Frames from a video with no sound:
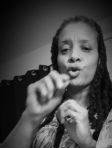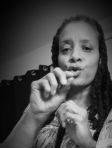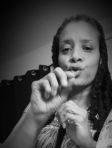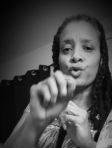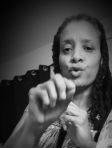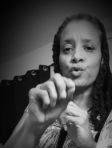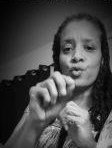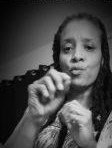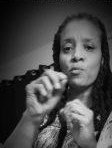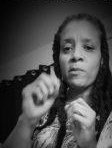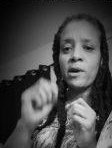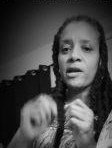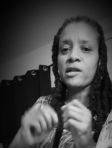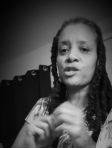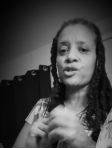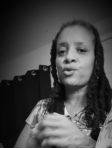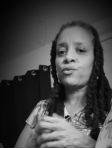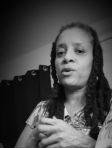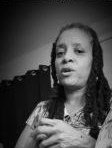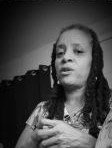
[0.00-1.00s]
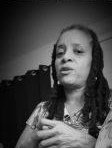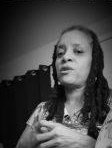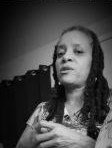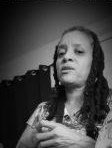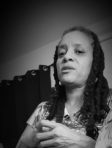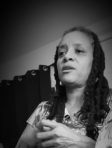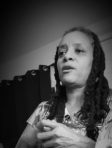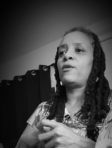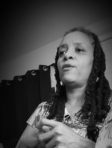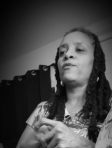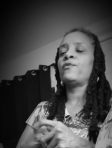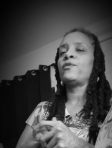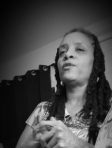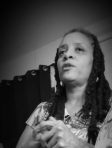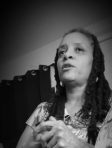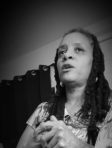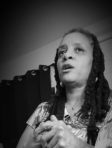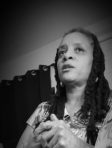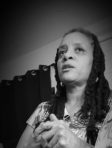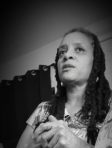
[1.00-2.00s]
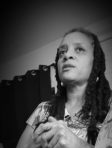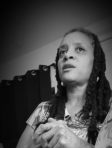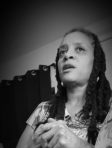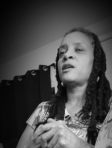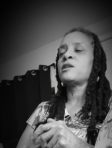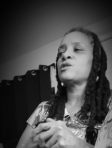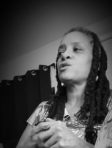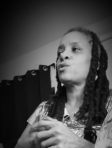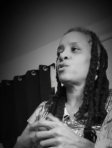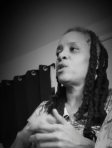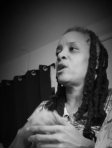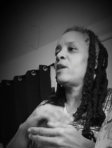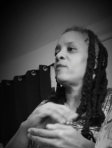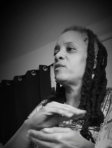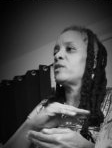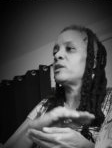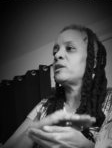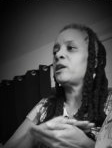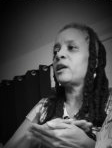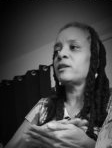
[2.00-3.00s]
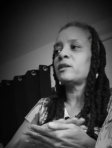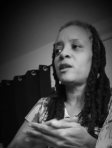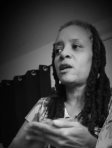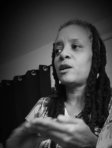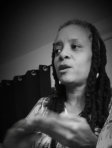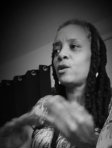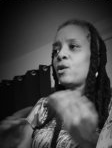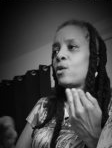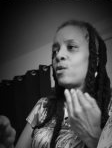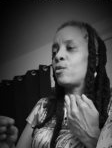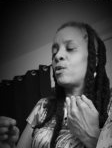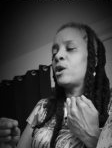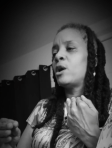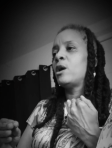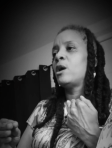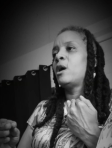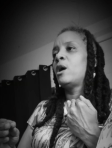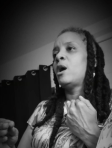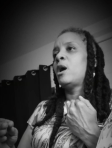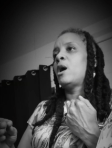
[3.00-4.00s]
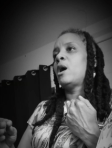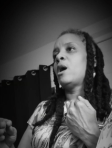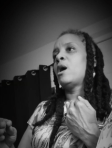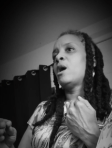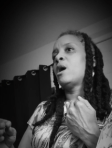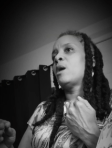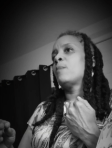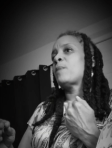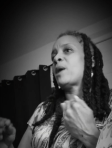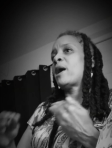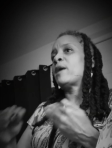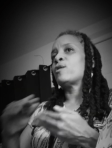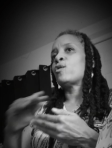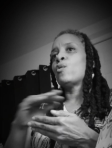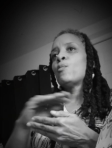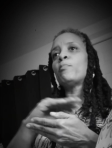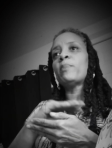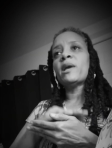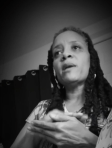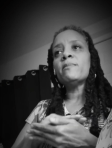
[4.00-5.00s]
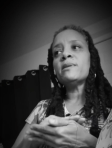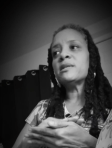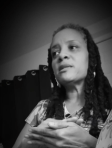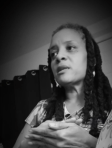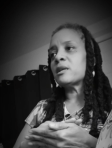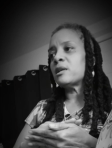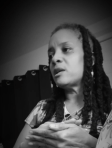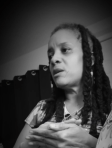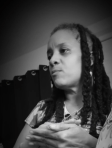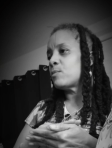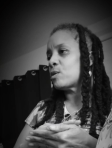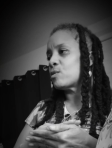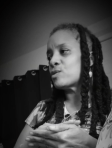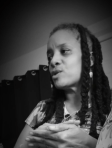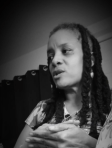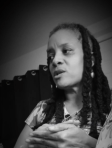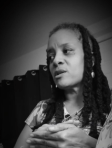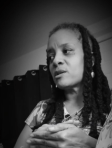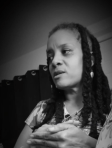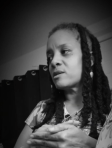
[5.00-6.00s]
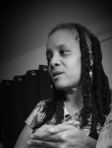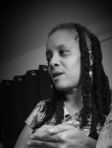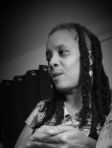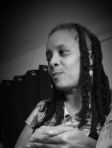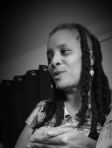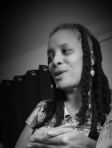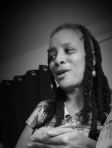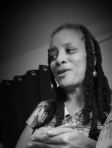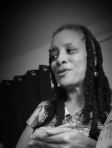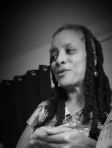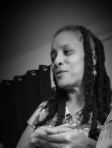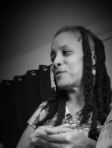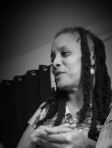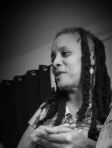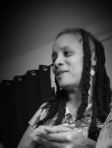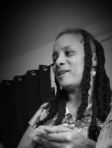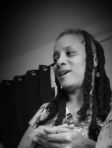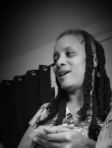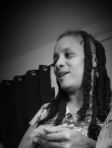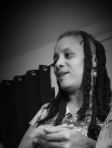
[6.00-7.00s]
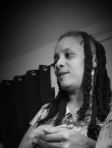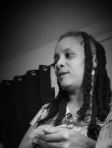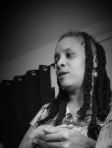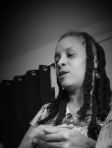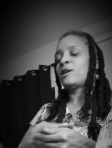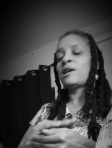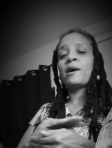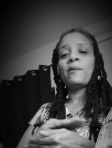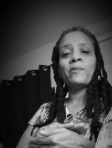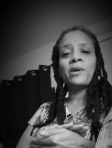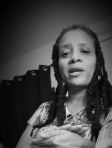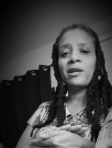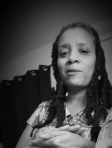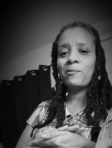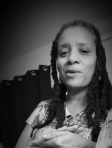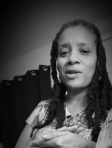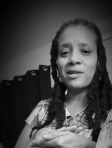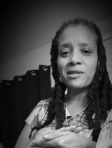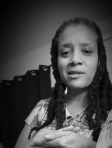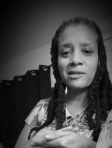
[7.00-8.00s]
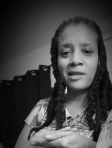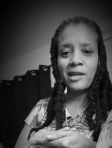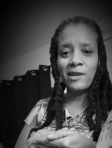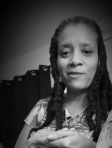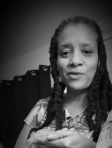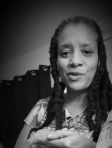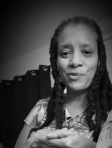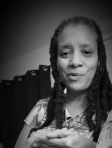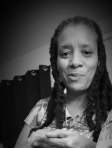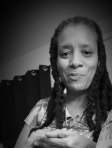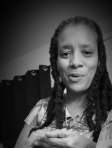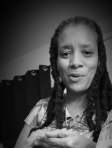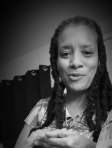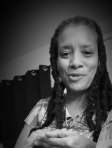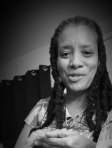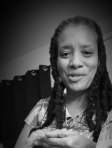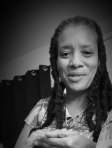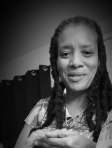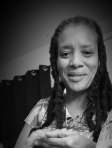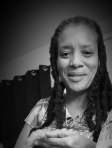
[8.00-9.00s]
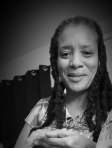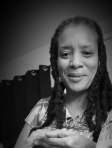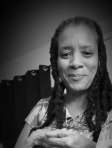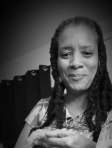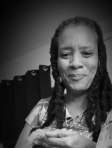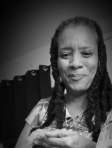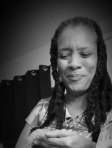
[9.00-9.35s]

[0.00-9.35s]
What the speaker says: You mastering yourself. You understand? So you have to let that go. I don't babysit emotions. I'm not doing that. You're not making me a slave to emotions.